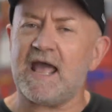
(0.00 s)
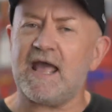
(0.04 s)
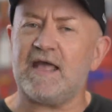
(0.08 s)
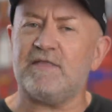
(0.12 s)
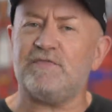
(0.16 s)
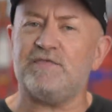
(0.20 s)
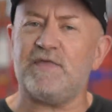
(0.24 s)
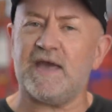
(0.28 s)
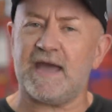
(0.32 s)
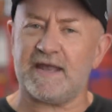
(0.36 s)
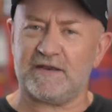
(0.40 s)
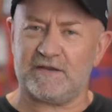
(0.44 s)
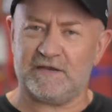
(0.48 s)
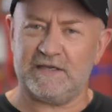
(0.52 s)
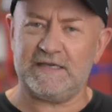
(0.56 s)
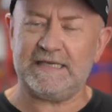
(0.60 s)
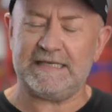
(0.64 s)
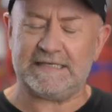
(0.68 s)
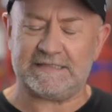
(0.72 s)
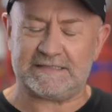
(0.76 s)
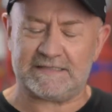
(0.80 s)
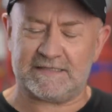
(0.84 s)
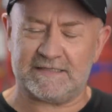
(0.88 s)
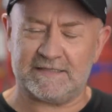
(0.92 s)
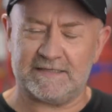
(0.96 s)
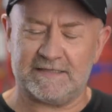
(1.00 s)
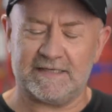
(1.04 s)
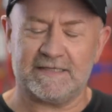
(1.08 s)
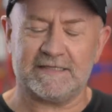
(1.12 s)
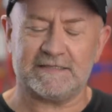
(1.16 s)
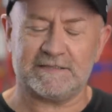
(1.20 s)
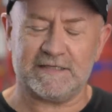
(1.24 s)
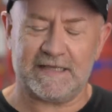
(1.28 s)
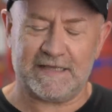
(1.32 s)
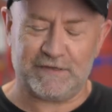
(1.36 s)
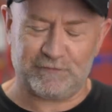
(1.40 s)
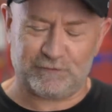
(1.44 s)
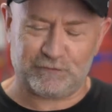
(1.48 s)
And that heat
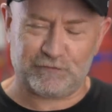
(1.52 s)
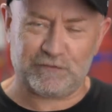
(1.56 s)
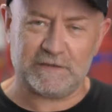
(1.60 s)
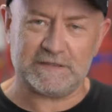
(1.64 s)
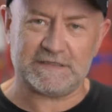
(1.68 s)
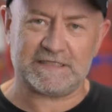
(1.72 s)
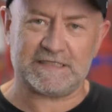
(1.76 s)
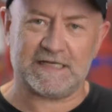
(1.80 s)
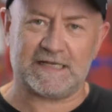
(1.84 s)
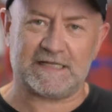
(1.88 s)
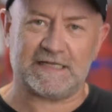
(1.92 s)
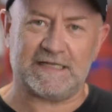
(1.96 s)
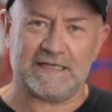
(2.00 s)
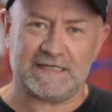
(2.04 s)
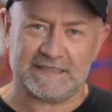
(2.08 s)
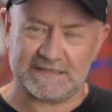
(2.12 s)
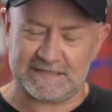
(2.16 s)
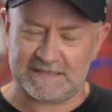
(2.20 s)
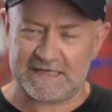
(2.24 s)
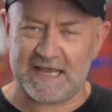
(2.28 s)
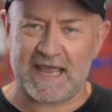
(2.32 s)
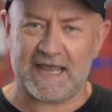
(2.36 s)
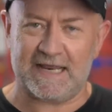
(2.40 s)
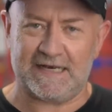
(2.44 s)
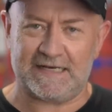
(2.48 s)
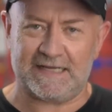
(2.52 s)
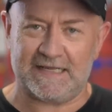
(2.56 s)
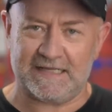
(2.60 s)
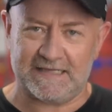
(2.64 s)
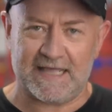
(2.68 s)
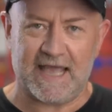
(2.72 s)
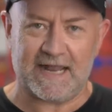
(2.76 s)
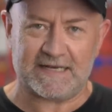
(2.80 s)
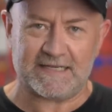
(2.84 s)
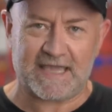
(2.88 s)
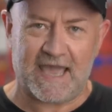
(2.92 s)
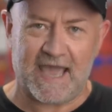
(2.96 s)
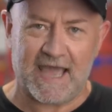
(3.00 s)
intrinsically contained in
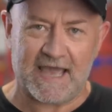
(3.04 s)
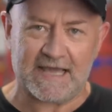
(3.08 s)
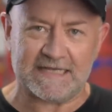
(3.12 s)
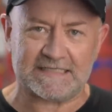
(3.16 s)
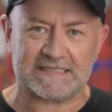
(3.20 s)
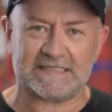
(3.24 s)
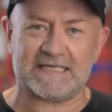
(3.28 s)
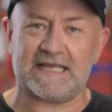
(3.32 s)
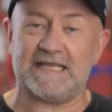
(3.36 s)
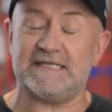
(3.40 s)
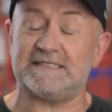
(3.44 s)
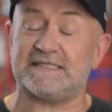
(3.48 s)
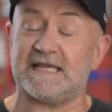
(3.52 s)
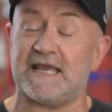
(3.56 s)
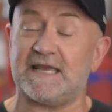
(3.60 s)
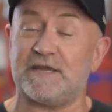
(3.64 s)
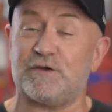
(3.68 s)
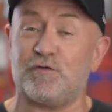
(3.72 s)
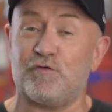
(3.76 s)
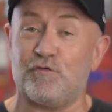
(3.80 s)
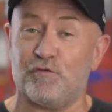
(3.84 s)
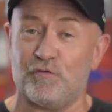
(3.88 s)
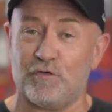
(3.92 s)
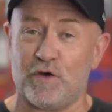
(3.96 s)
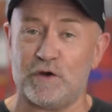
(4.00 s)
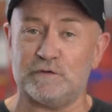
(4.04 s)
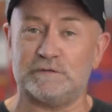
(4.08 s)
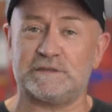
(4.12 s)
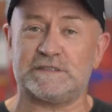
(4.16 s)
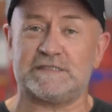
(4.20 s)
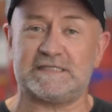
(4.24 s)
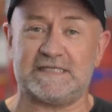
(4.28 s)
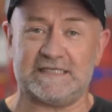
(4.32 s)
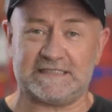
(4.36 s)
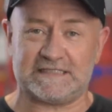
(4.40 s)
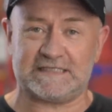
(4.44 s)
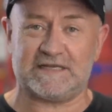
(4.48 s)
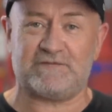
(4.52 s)
that gas is a gross
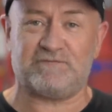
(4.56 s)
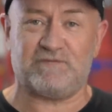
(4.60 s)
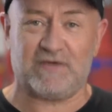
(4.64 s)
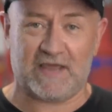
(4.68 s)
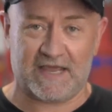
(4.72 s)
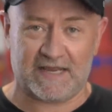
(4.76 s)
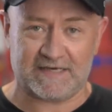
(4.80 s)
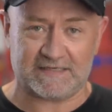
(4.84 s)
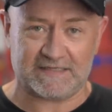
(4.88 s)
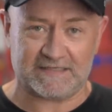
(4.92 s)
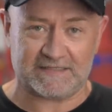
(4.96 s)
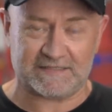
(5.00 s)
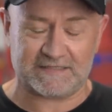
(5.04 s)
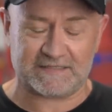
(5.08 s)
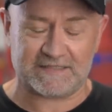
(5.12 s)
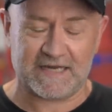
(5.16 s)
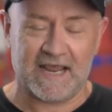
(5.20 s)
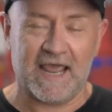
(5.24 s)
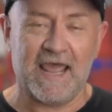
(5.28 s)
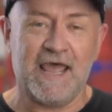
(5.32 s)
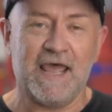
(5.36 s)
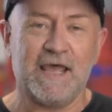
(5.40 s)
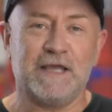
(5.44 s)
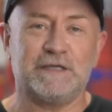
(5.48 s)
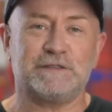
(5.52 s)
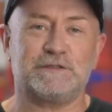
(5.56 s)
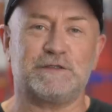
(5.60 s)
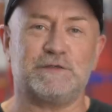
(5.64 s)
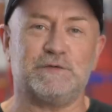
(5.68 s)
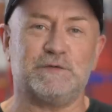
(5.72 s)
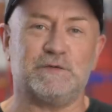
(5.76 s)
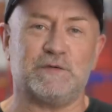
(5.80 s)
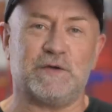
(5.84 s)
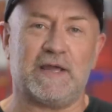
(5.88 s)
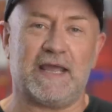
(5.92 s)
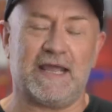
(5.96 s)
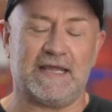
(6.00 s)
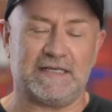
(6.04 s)
disadvantage
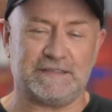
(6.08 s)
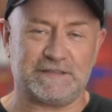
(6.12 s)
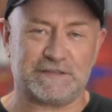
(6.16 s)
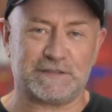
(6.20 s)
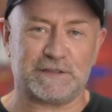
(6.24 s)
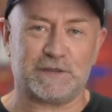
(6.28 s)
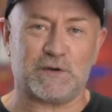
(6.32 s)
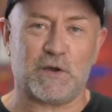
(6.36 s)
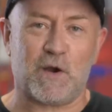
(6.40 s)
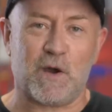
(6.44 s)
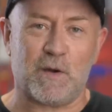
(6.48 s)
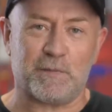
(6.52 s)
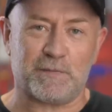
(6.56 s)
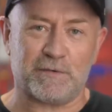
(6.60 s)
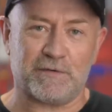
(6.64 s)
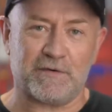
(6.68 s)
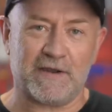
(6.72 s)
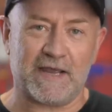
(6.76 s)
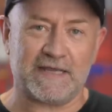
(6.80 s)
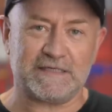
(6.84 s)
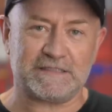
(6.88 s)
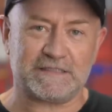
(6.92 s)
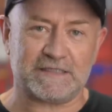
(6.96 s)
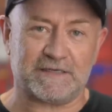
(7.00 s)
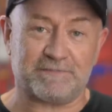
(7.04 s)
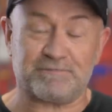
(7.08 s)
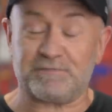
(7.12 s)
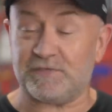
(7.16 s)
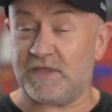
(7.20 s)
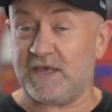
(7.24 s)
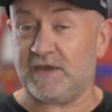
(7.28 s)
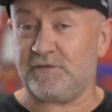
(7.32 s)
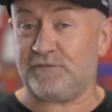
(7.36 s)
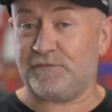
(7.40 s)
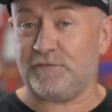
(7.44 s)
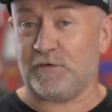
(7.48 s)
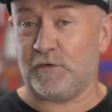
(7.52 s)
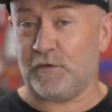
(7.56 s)
to engine operation.
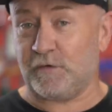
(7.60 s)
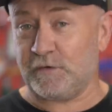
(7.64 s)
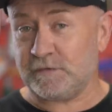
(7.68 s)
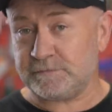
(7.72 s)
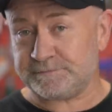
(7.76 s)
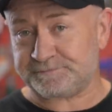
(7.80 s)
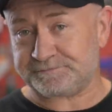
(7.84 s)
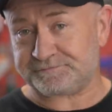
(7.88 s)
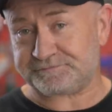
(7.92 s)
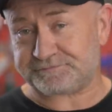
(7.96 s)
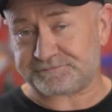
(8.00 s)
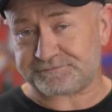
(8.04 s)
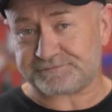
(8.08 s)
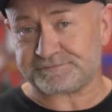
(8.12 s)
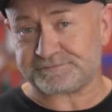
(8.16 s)
Therefore,